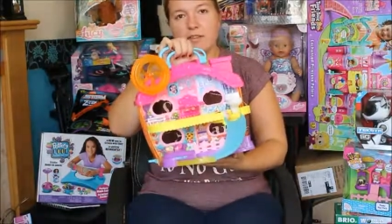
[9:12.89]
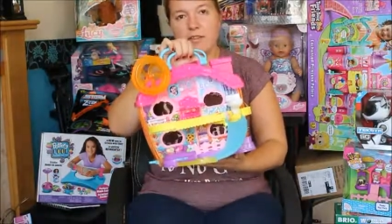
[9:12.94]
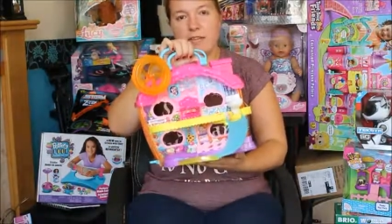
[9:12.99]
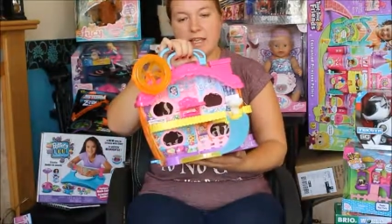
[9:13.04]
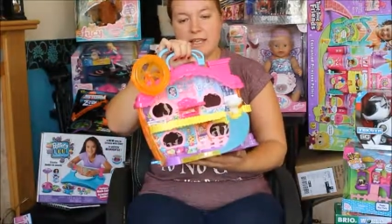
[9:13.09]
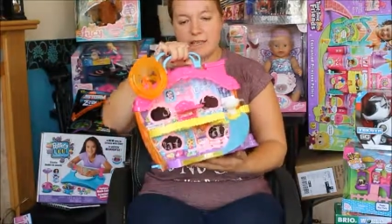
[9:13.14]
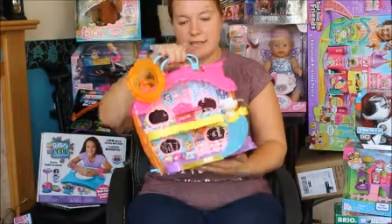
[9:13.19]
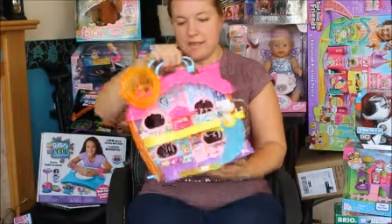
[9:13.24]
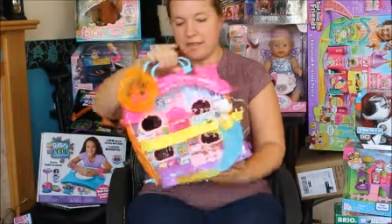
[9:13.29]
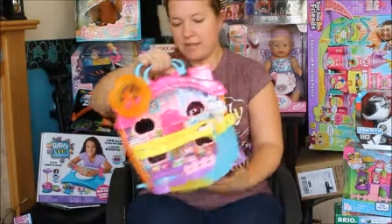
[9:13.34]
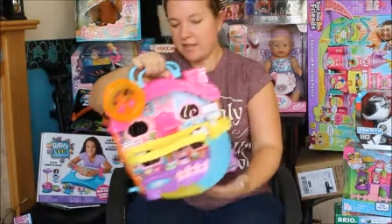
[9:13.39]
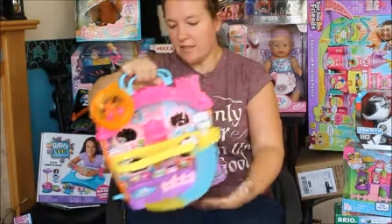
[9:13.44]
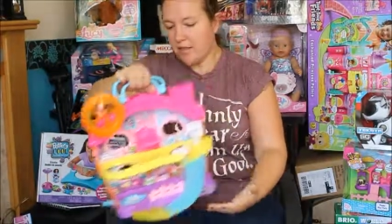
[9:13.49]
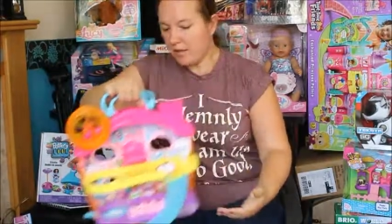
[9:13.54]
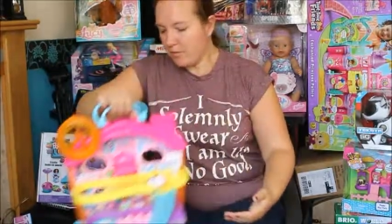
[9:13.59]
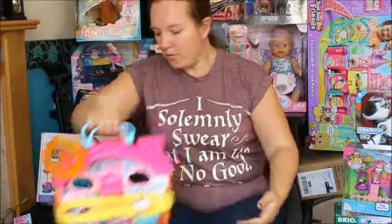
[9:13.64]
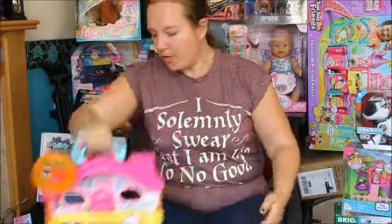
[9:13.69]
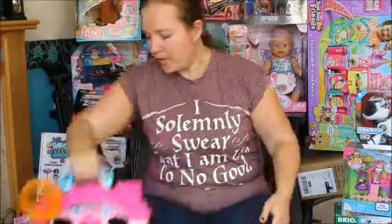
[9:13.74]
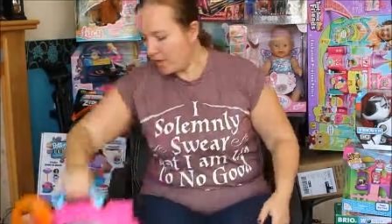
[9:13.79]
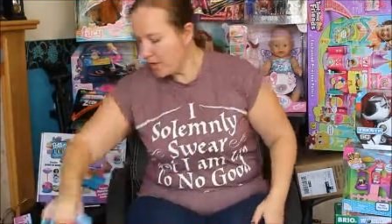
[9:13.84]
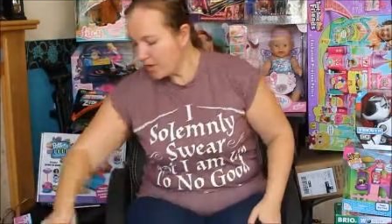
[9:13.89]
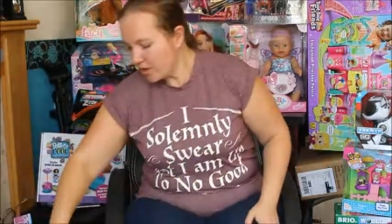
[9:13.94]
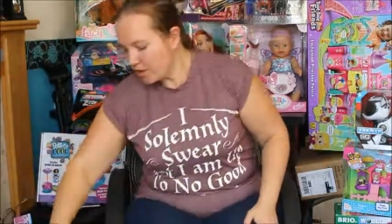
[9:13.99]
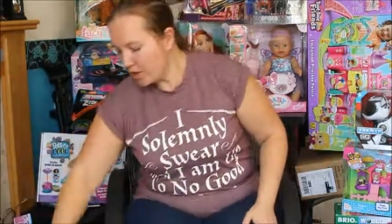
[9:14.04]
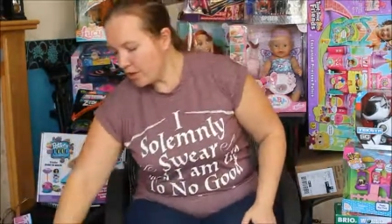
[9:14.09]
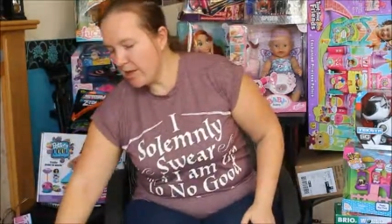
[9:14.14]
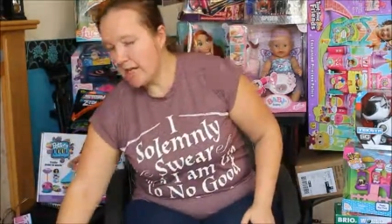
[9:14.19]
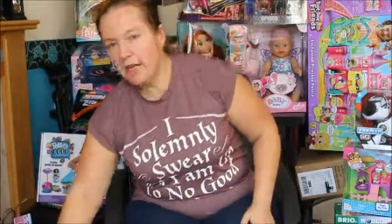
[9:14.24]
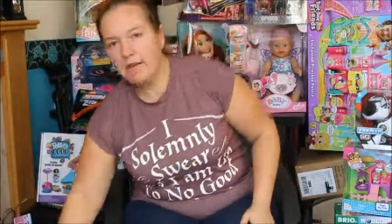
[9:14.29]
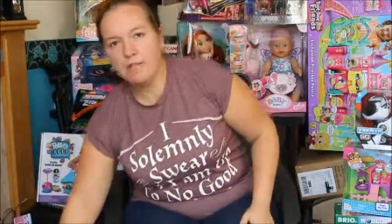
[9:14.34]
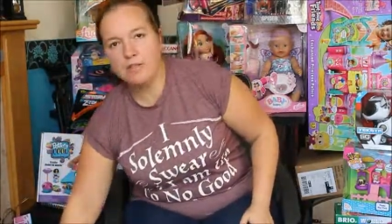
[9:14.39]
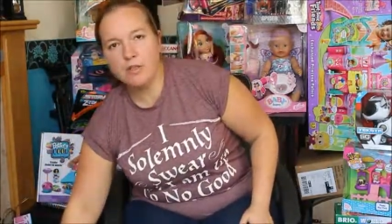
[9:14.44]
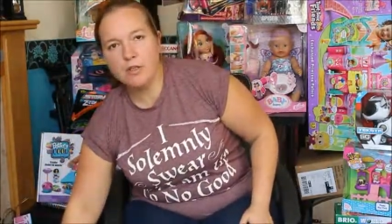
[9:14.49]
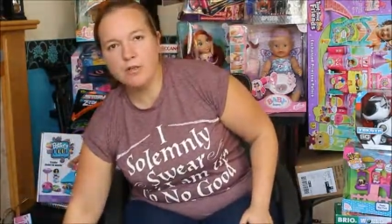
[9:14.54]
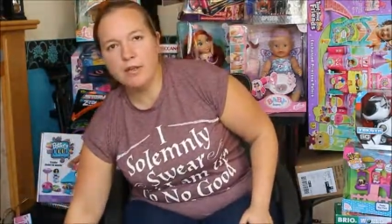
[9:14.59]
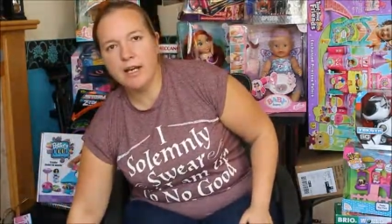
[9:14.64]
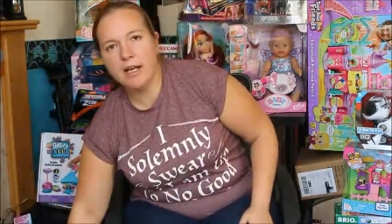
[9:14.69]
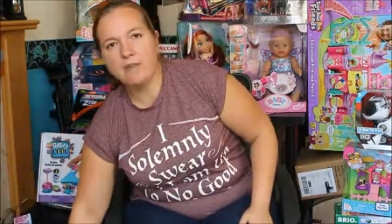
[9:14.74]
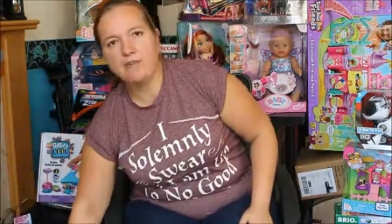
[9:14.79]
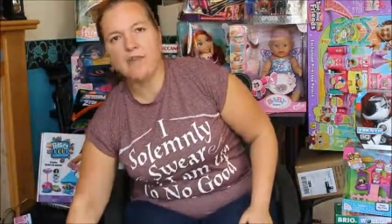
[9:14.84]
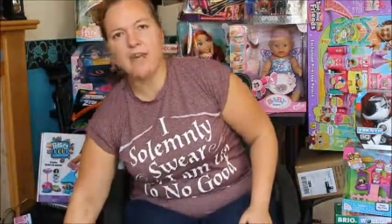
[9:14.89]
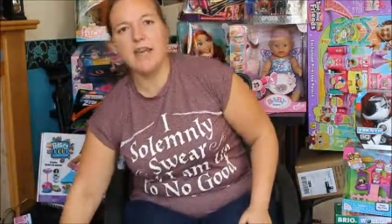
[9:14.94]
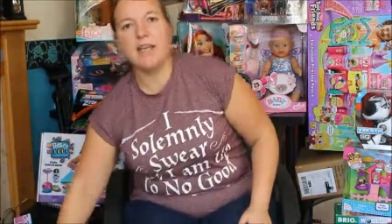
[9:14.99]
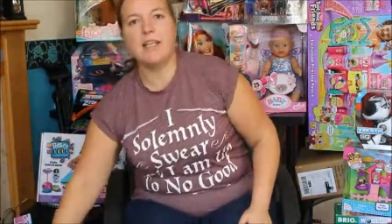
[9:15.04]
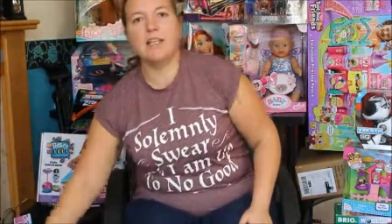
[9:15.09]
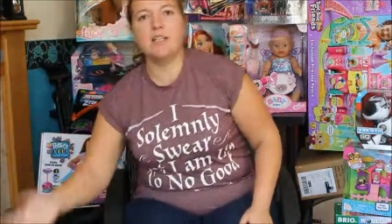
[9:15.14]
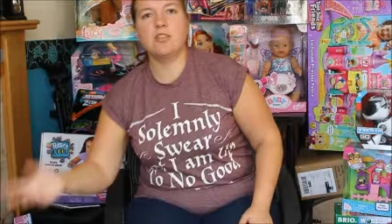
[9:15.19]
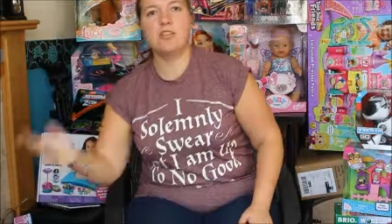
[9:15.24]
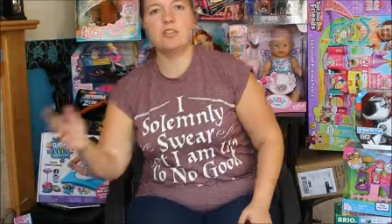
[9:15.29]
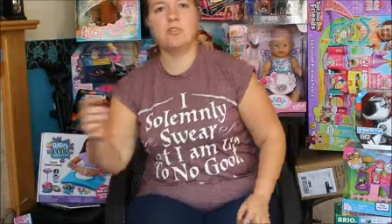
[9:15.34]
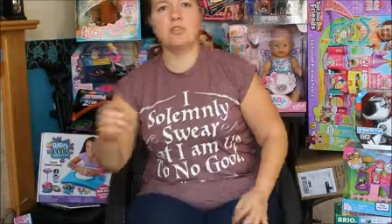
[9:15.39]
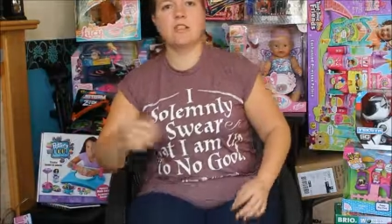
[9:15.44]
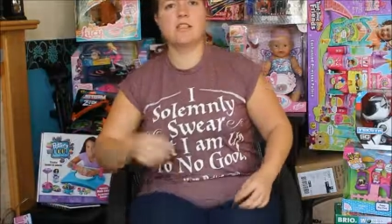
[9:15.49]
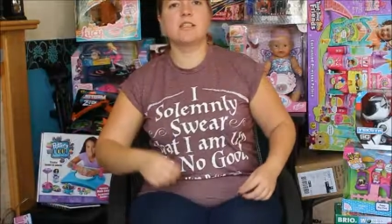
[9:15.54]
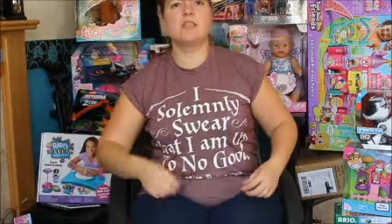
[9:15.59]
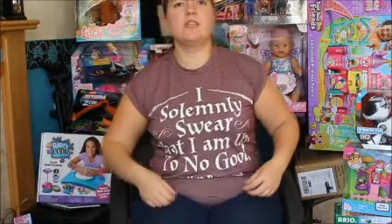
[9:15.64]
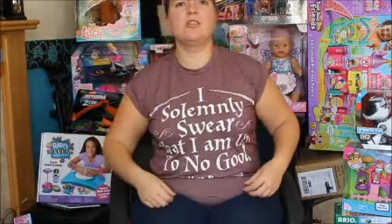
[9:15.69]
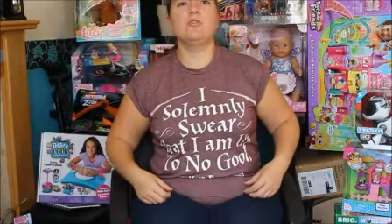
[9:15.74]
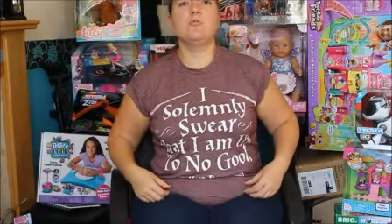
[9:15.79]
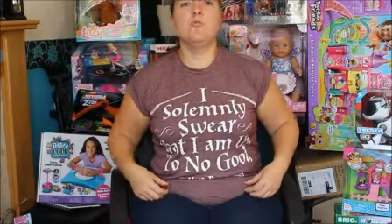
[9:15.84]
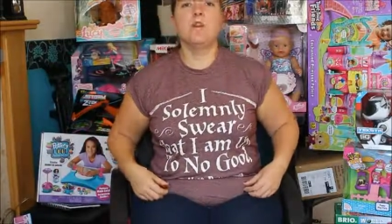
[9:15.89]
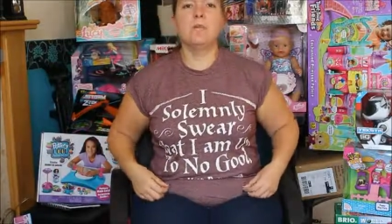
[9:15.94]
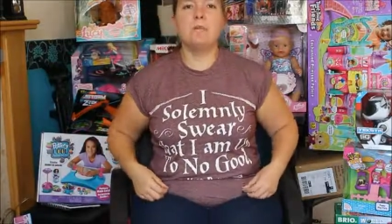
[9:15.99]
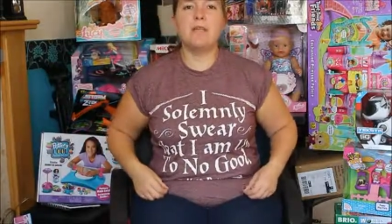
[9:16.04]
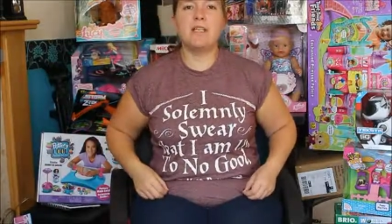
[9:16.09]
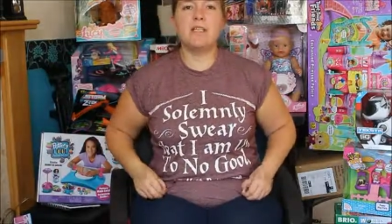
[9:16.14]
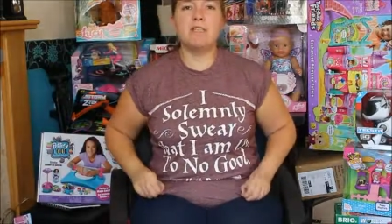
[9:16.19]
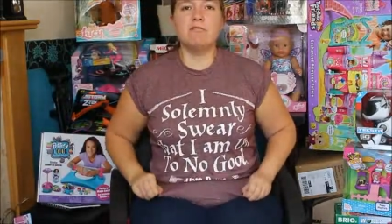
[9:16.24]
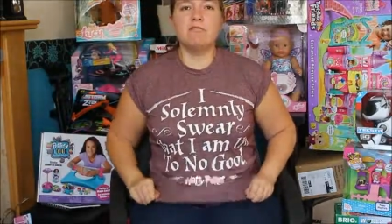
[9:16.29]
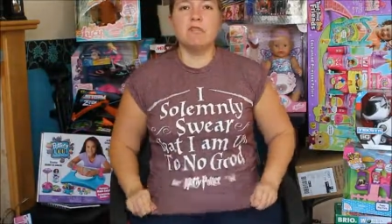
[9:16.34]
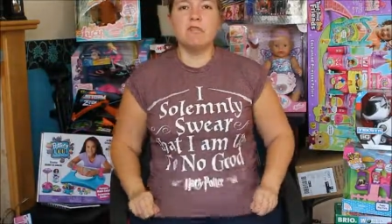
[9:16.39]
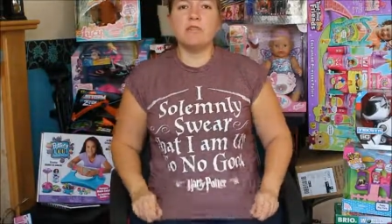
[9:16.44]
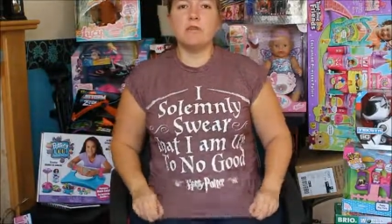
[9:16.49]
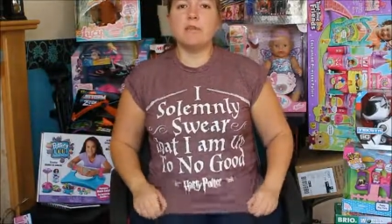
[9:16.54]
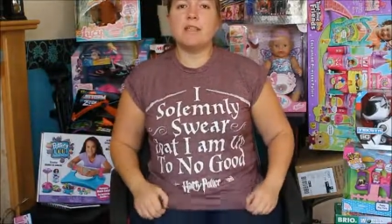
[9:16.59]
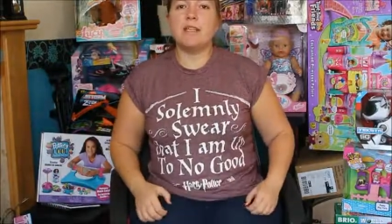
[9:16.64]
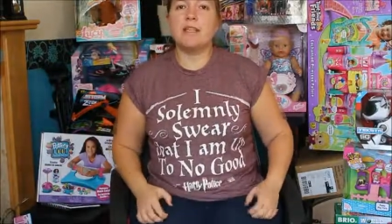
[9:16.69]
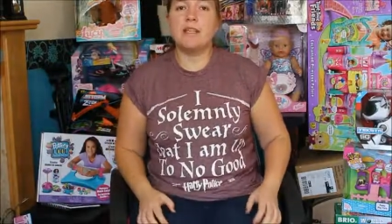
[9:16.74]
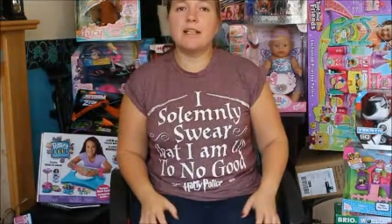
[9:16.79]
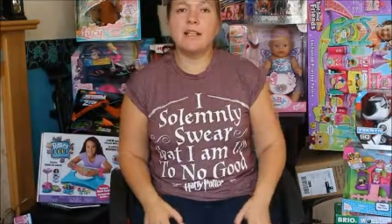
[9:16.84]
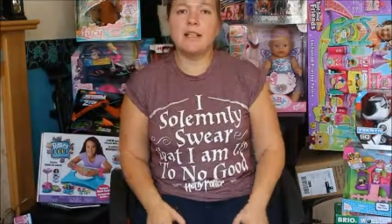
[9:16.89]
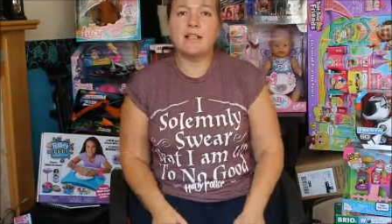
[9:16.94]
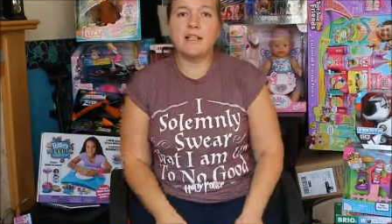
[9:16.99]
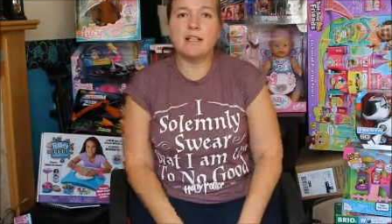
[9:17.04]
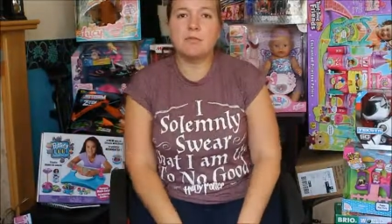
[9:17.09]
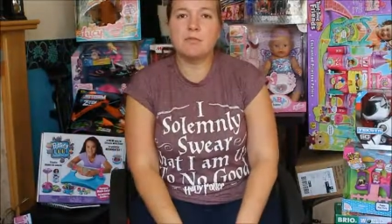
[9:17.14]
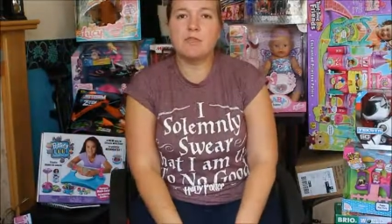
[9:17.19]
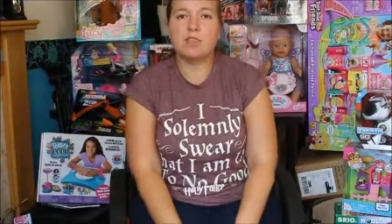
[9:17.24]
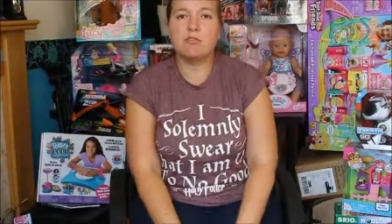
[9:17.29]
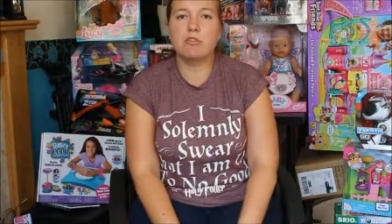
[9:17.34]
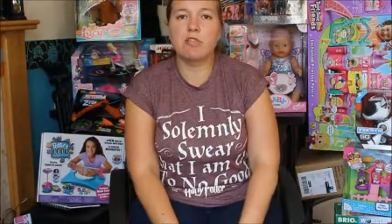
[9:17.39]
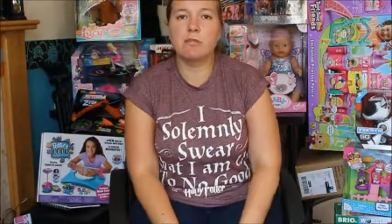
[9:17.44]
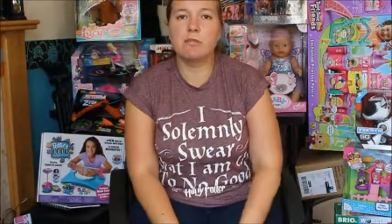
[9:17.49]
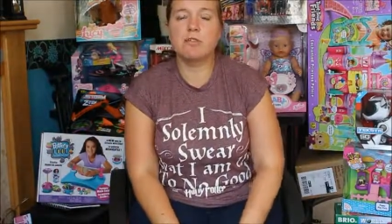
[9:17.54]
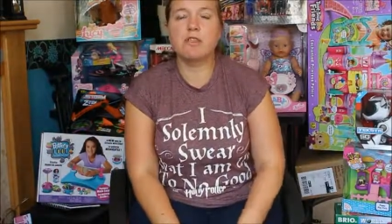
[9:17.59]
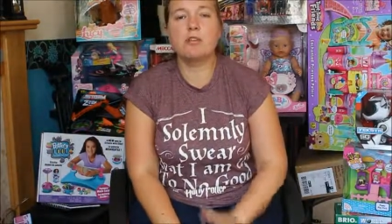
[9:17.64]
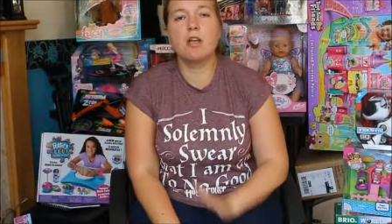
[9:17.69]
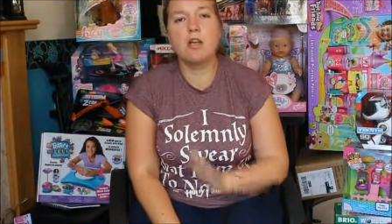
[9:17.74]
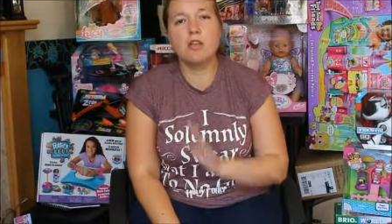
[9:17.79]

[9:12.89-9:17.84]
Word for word: That's that one. So if you have any toys that you want me to review in the lead up to Christmas,